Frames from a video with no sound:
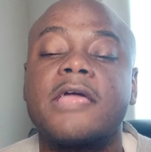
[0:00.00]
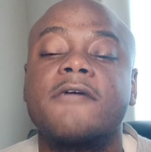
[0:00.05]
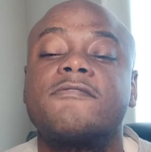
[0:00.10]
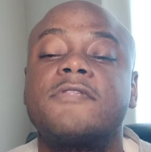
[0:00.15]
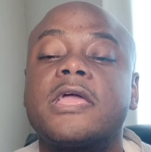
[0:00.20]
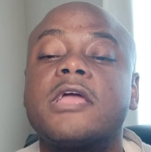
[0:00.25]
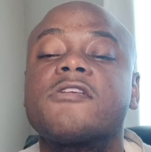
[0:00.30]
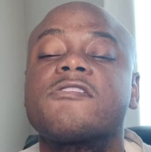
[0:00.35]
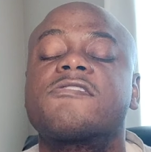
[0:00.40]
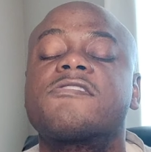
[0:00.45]
if
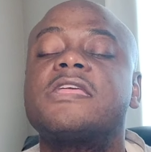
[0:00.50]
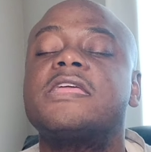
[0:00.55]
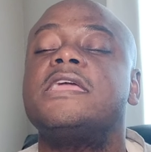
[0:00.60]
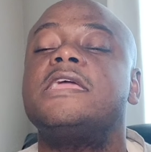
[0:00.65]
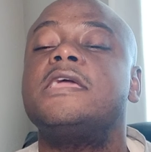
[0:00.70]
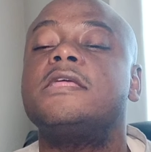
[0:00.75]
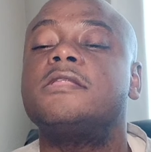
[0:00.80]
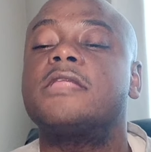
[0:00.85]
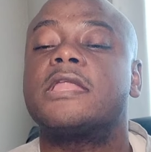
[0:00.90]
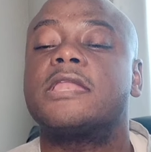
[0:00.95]
their
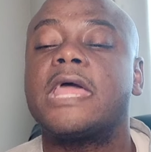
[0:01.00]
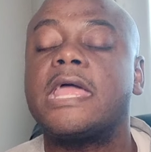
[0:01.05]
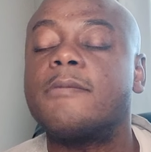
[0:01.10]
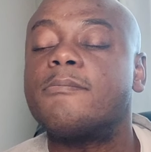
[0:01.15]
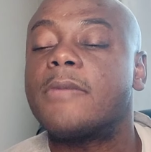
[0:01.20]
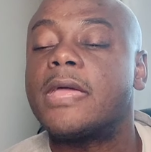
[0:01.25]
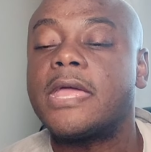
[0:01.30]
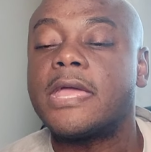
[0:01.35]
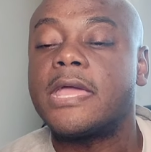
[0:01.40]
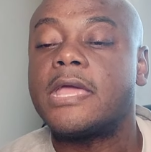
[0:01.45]
seed that they
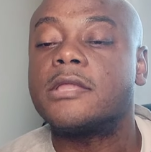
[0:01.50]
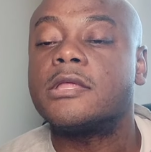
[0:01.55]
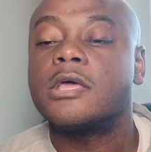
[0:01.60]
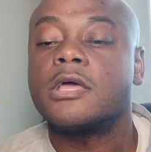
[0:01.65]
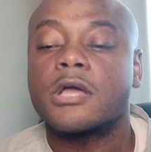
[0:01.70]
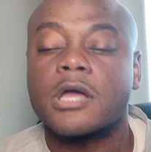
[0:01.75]
made